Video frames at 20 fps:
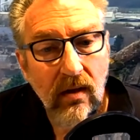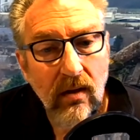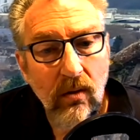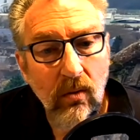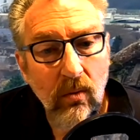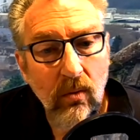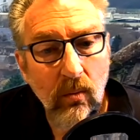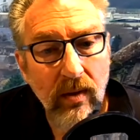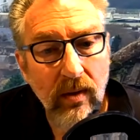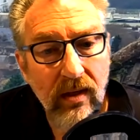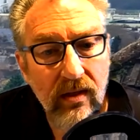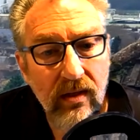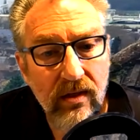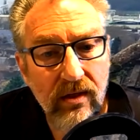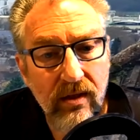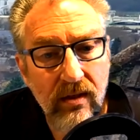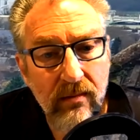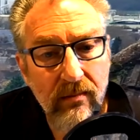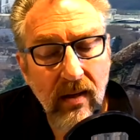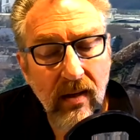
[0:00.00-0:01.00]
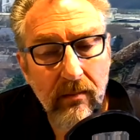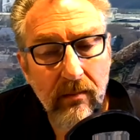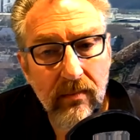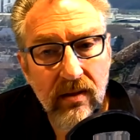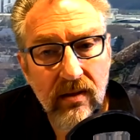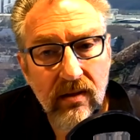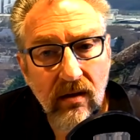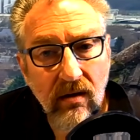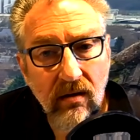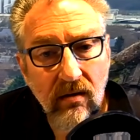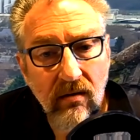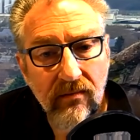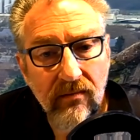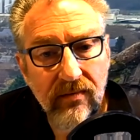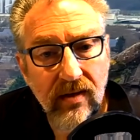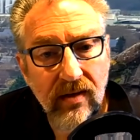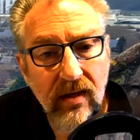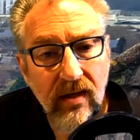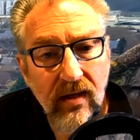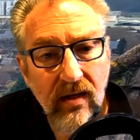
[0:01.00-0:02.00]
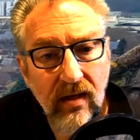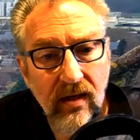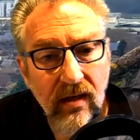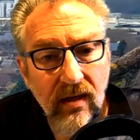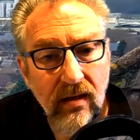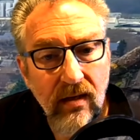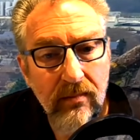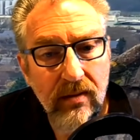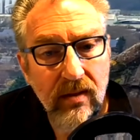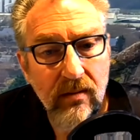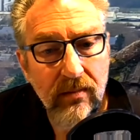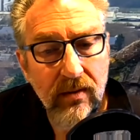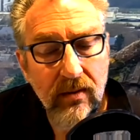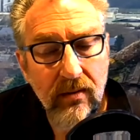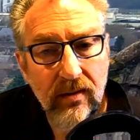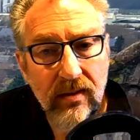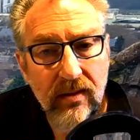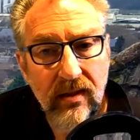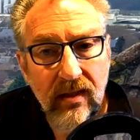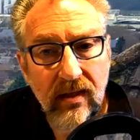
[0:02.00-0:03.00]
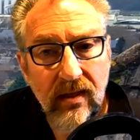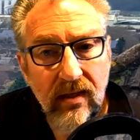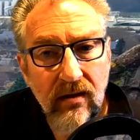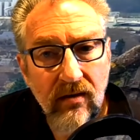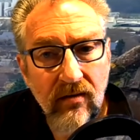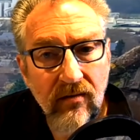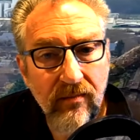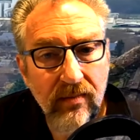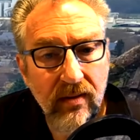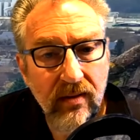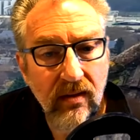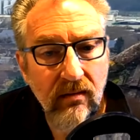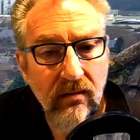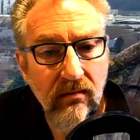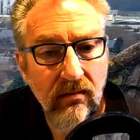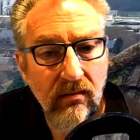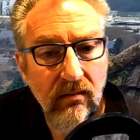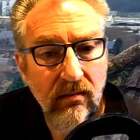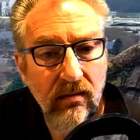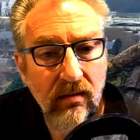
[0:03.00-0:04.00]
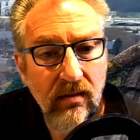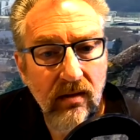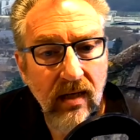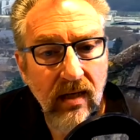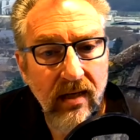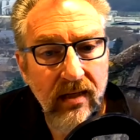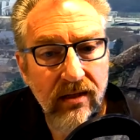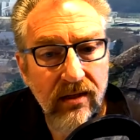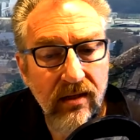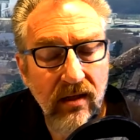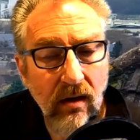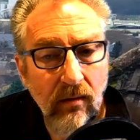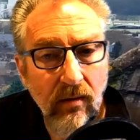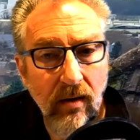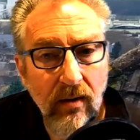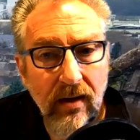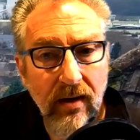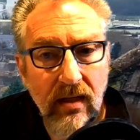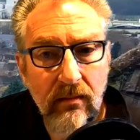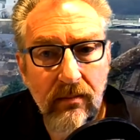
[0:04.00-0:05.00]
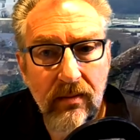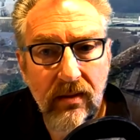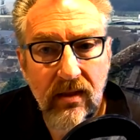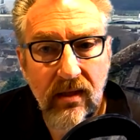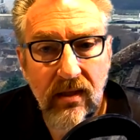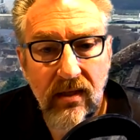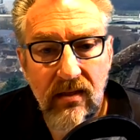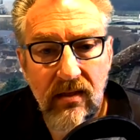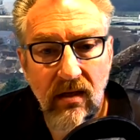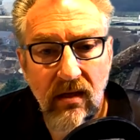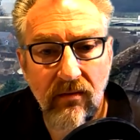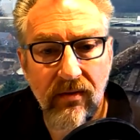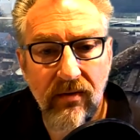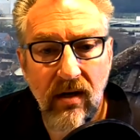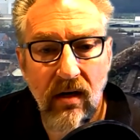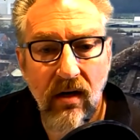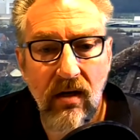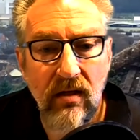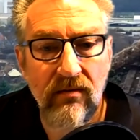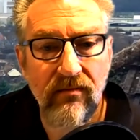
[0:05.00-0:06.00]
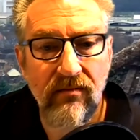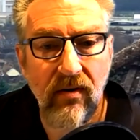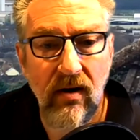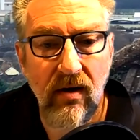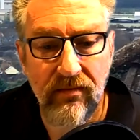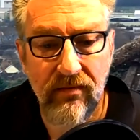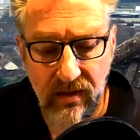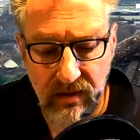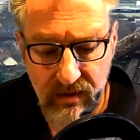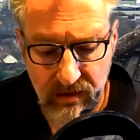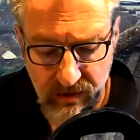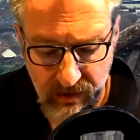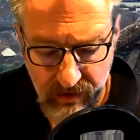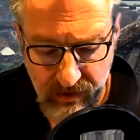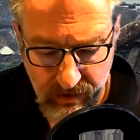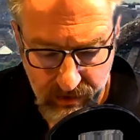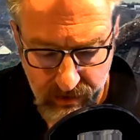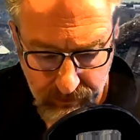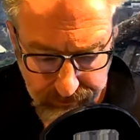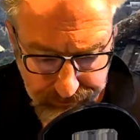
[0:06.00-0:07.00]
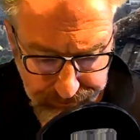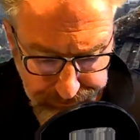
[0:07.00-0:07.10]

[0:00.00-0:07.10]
We, as just members of the community here, have been gauging our own expertise over the last 5-6 years,